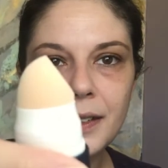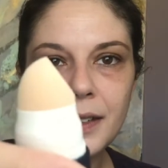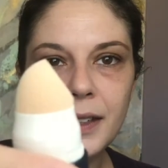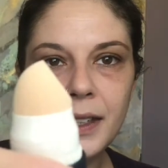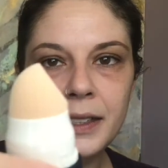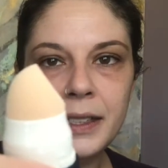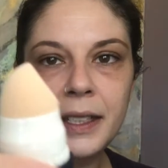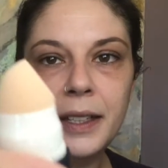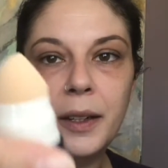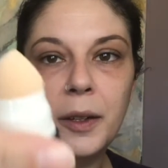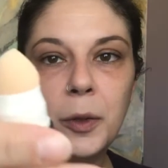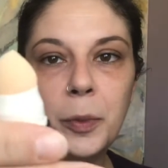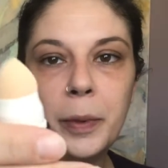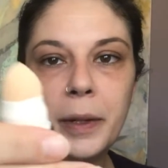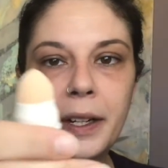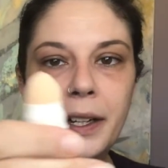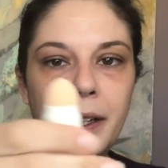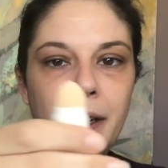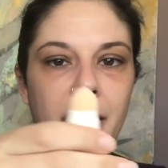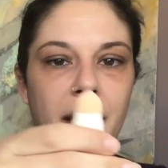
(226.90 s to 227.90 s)
I did open
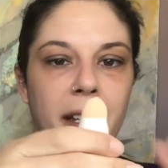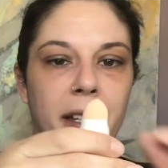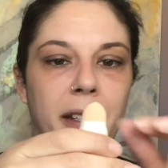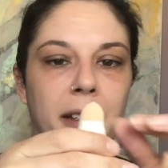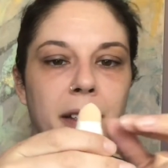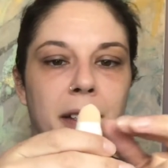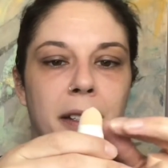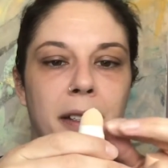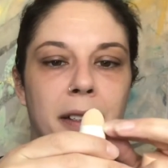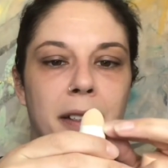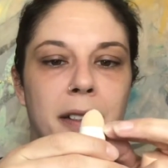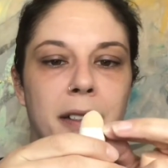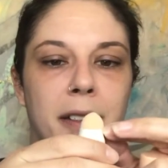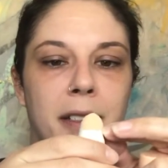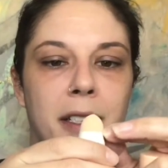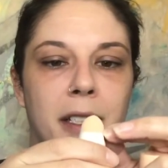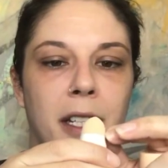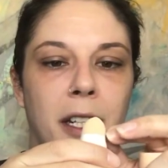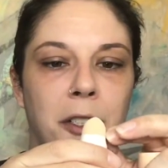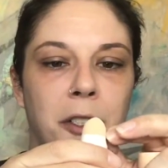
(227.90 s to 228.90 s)
it and
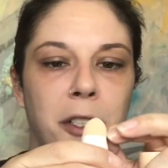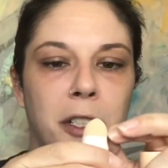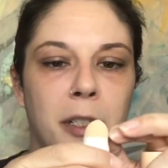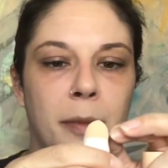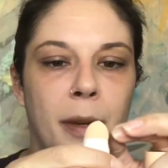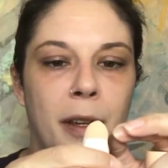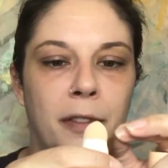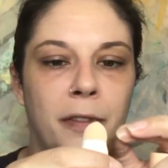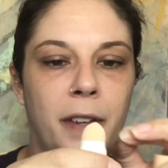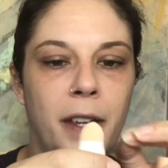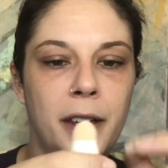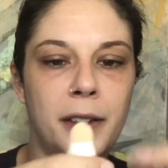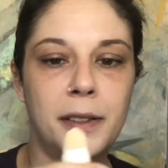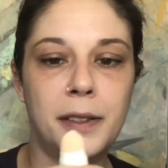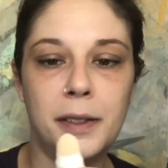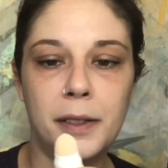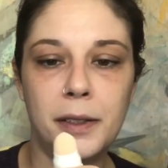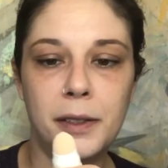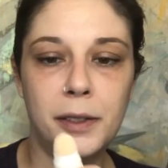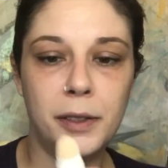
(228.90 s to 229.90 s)
touch it to my face,
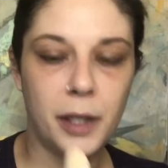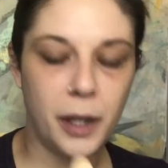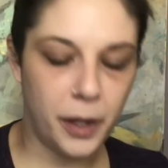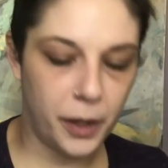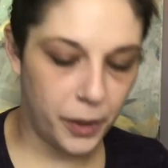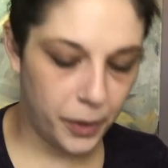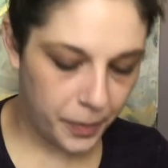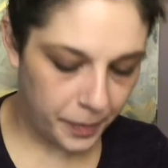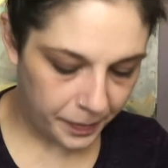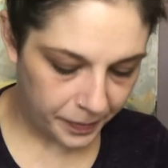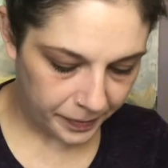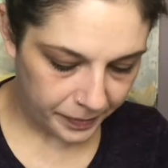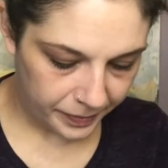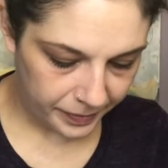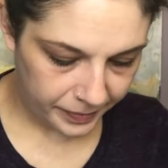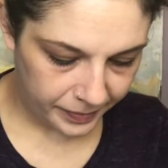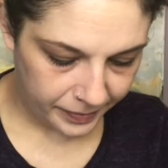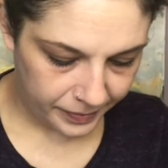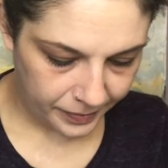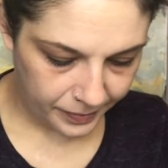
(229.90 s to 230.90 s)
so
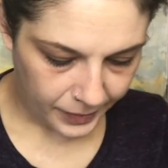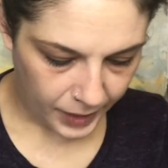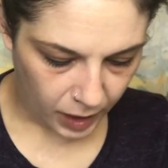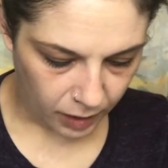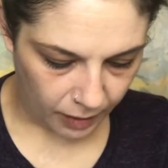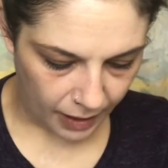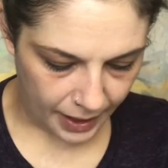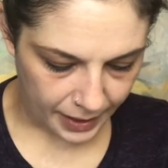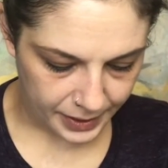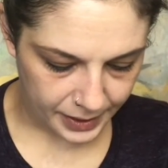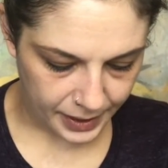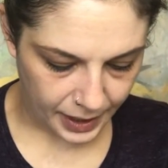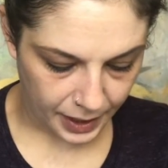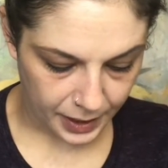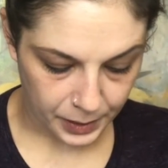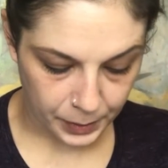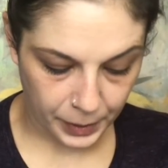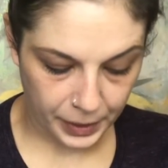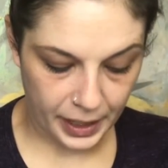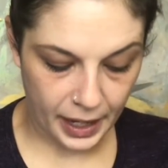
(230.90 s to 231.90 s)
alas, that is
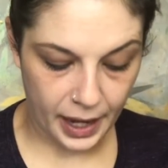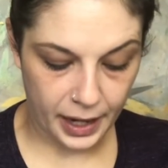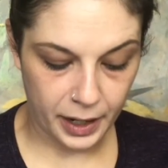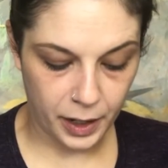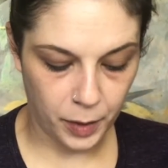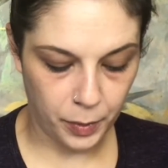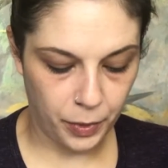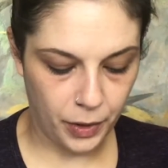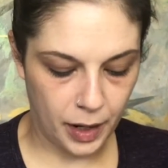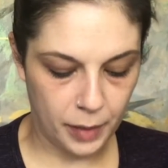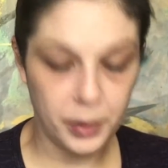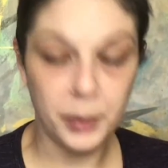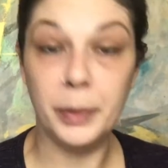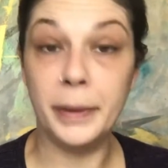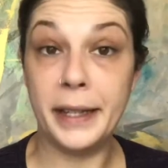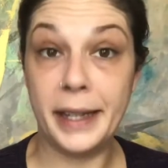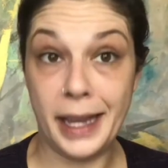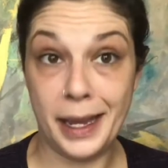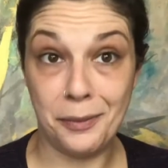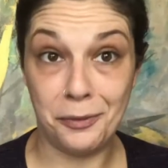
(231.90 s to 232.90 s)
where cat hair probably
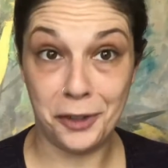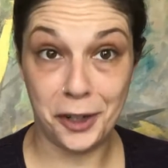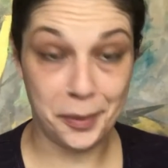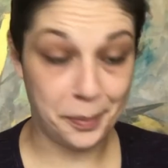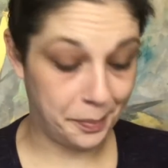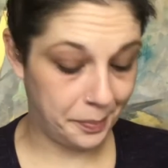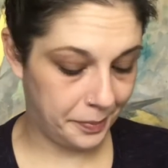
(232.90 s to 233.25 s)
came from.